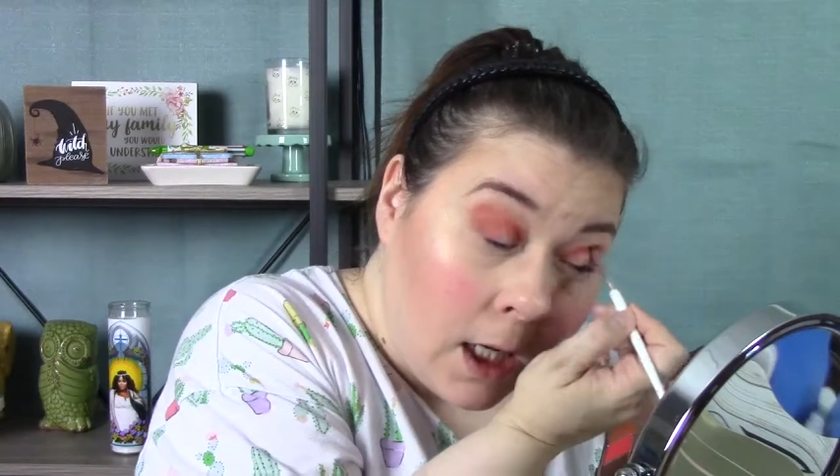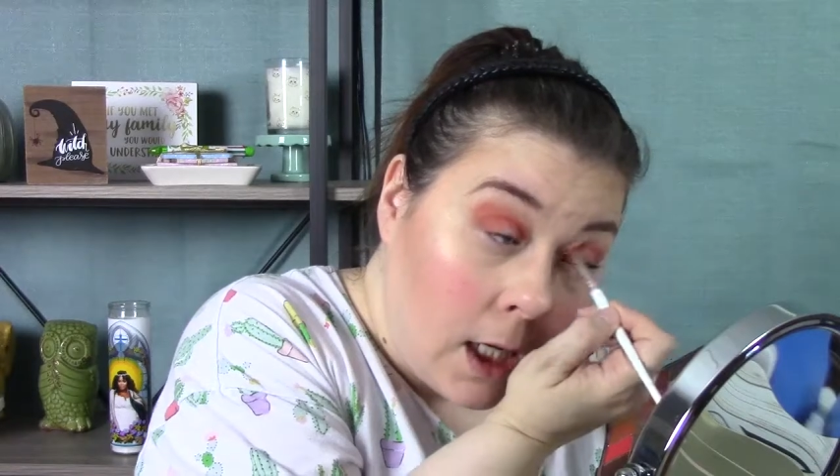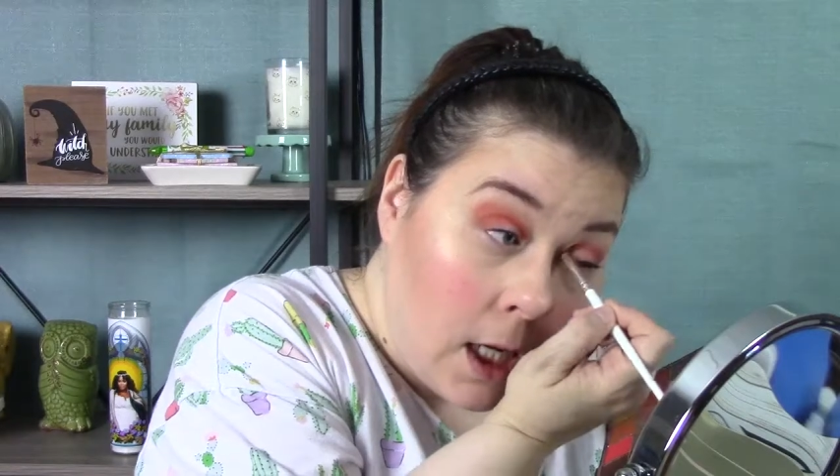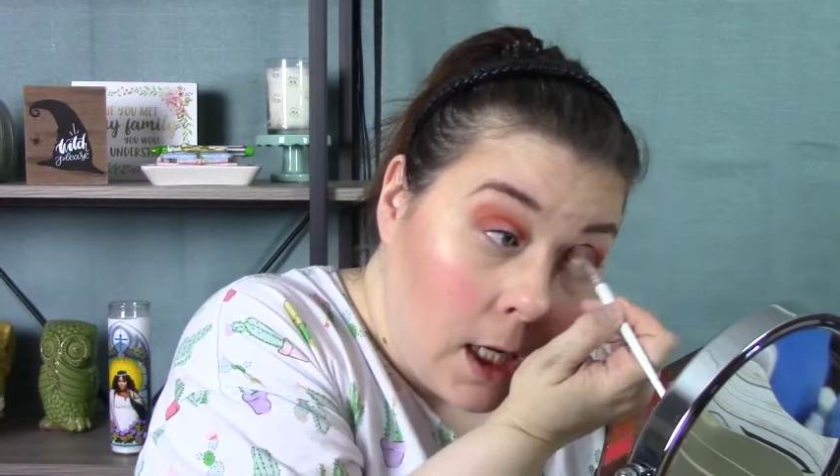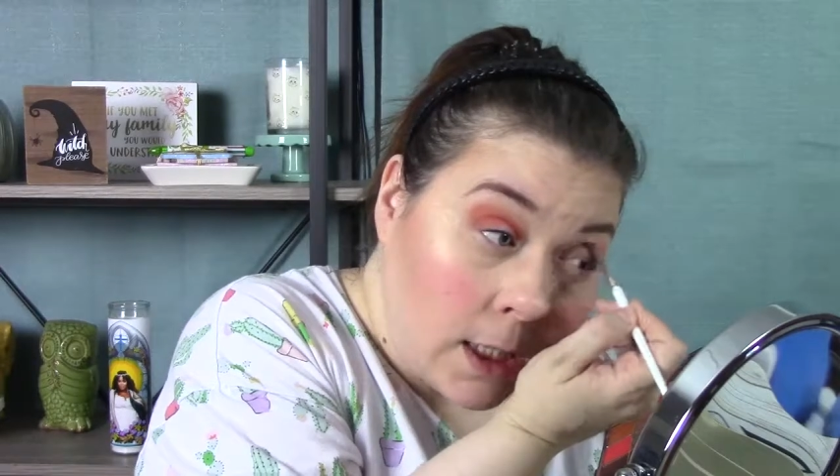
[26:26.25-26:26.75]

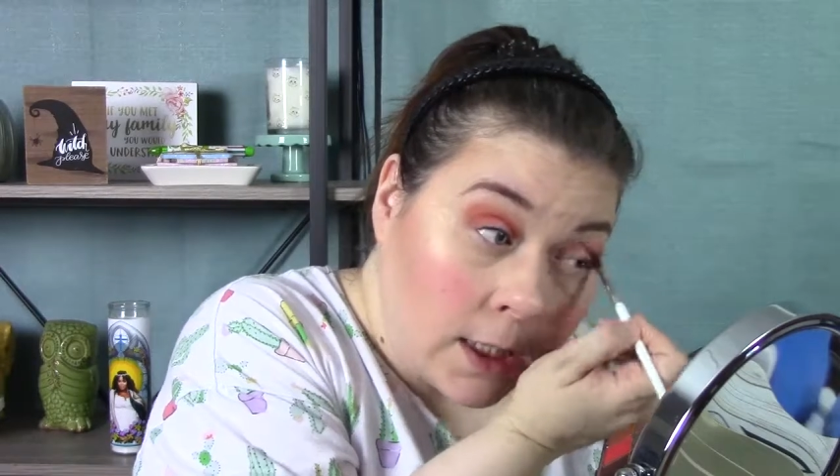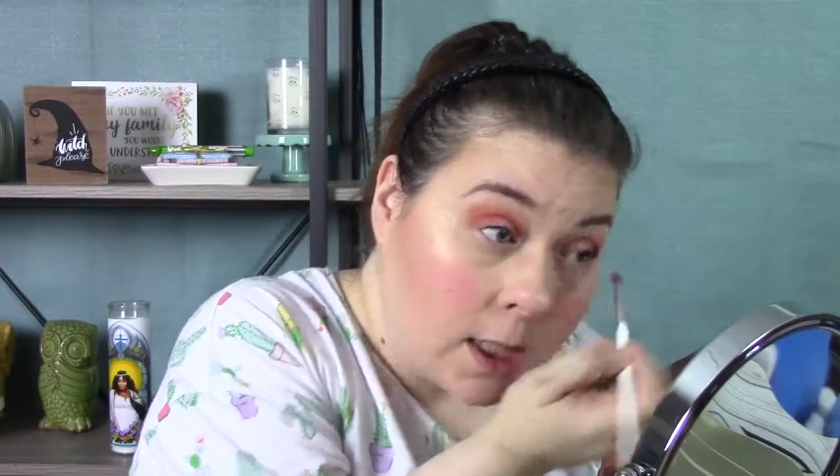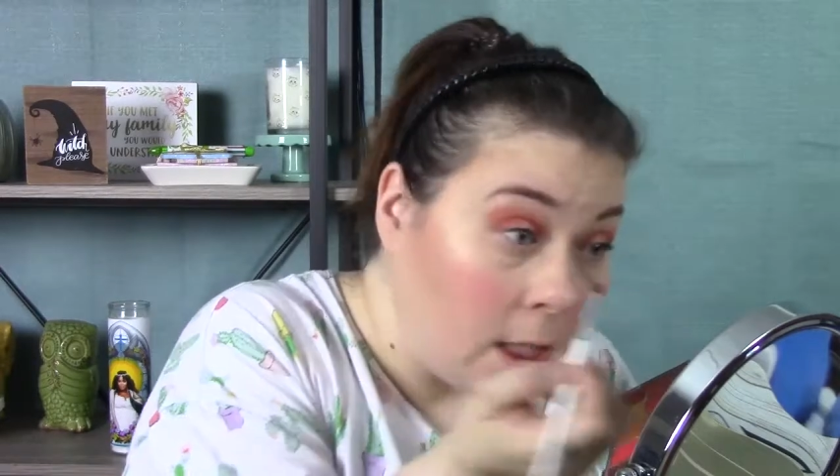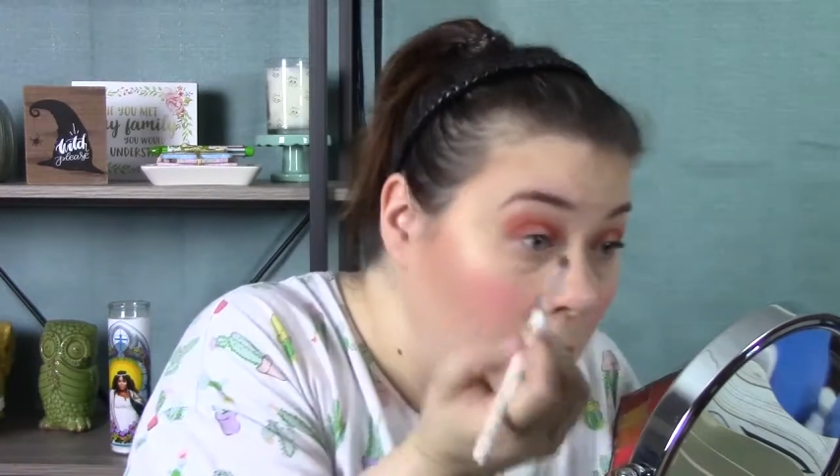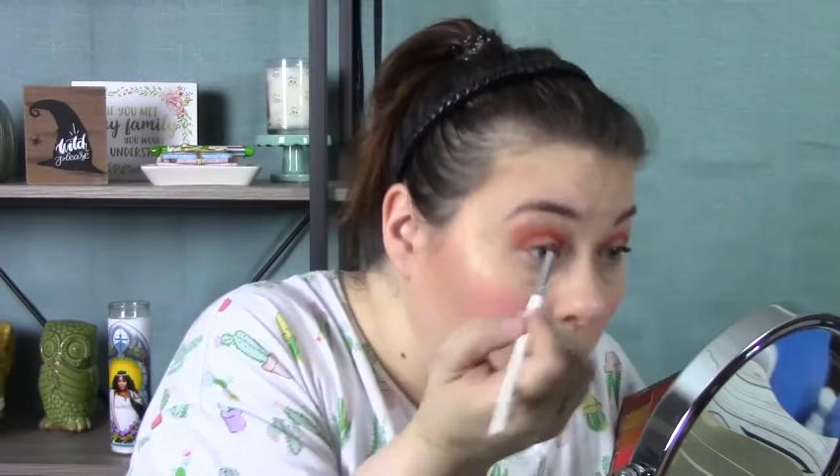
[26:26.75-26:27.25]

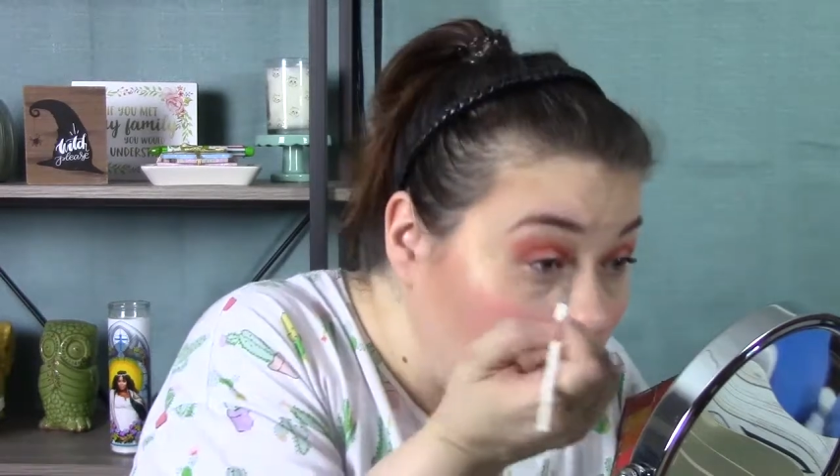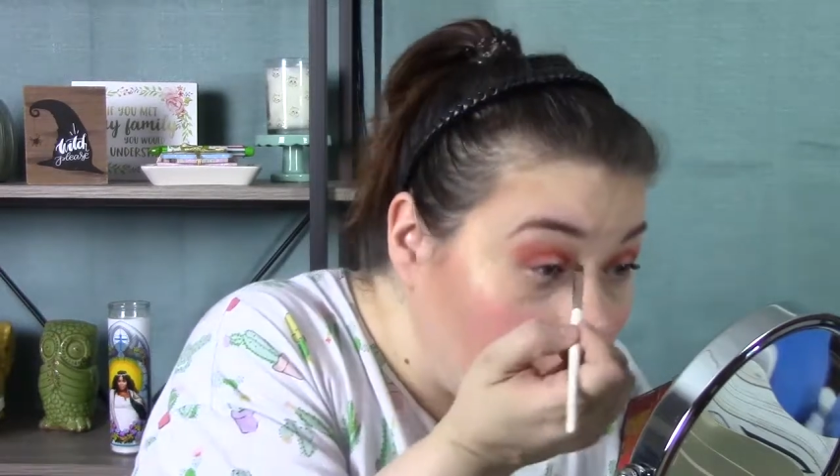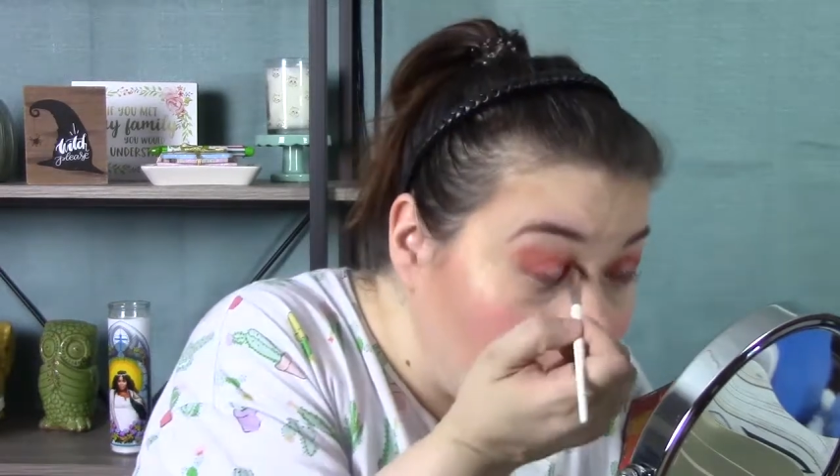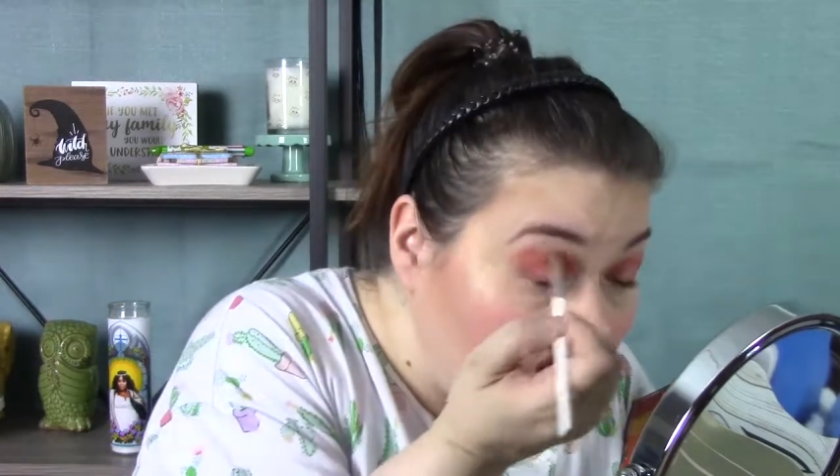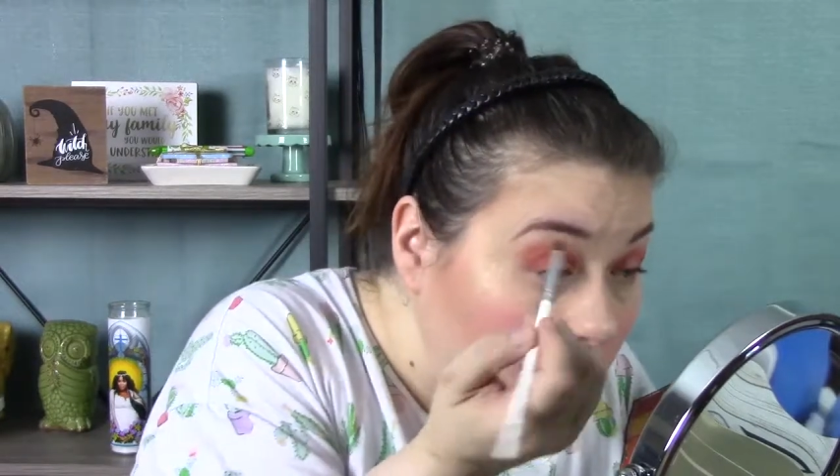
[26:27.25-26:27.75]
easy. And
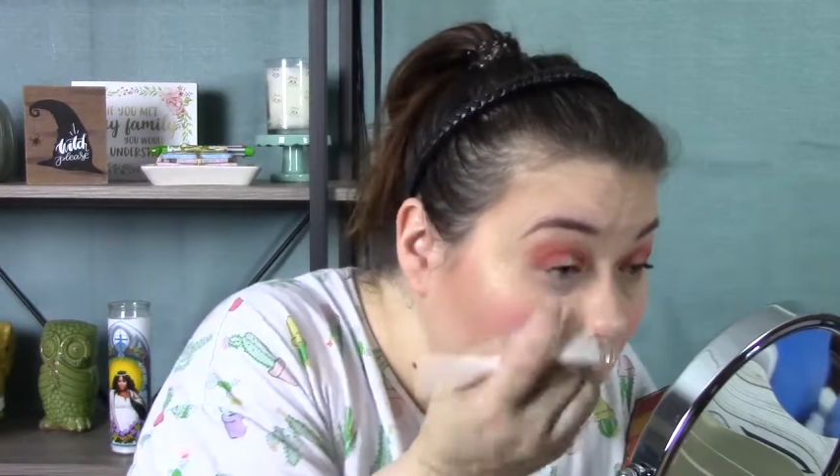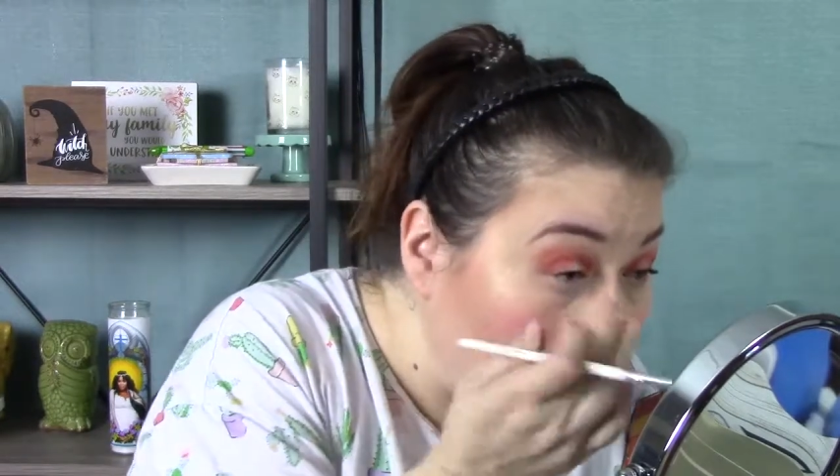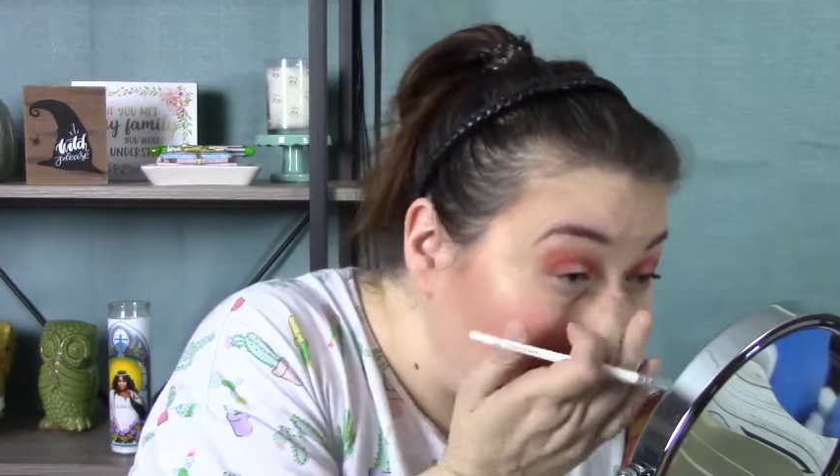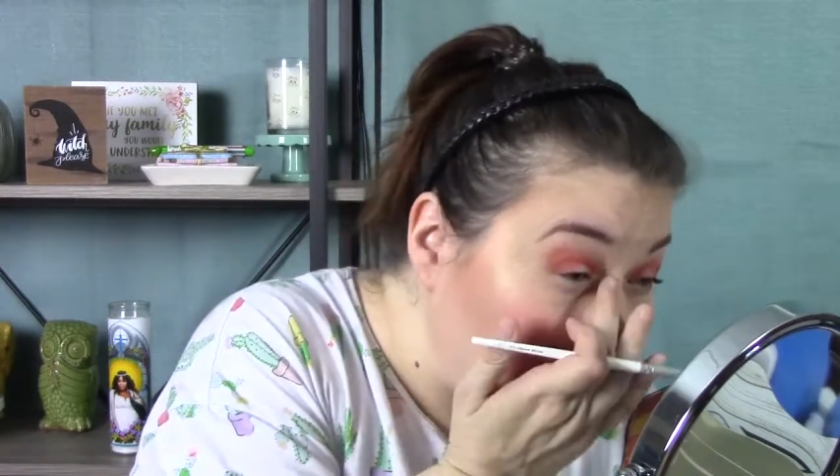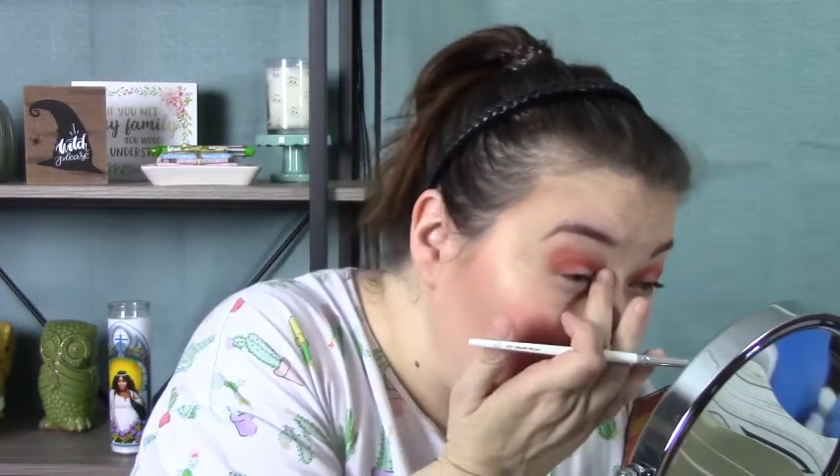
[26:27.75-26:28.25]
then
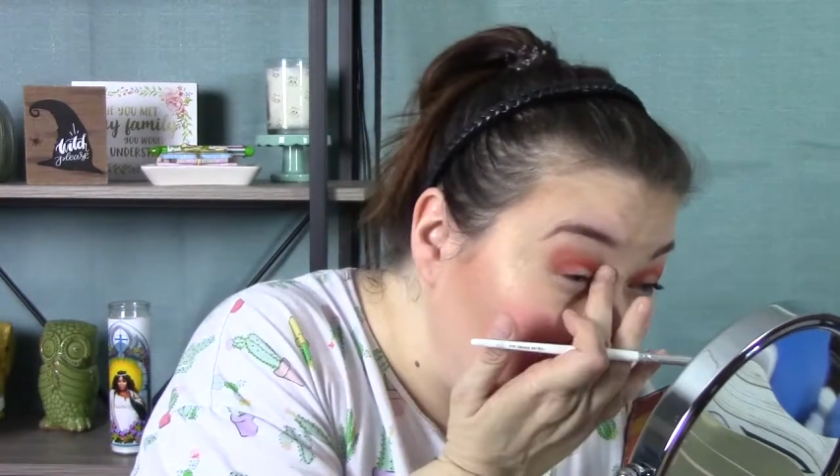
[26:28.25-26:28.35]
no,